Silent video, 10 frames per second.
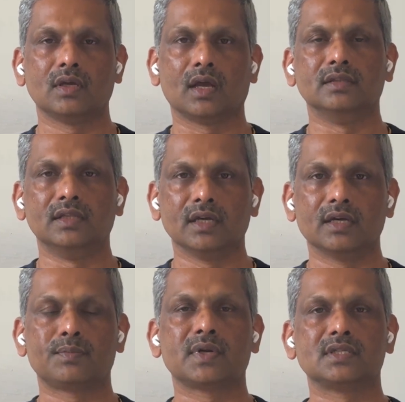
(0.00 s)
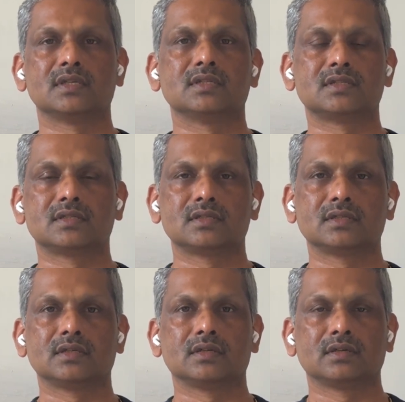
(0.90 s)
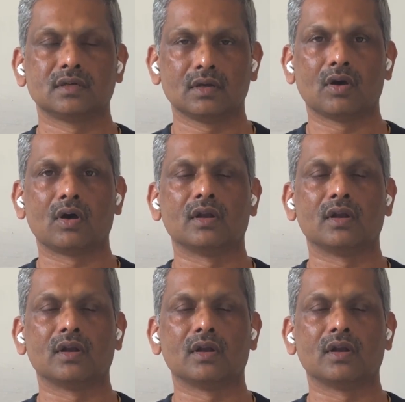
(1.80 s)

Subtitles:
and their presence on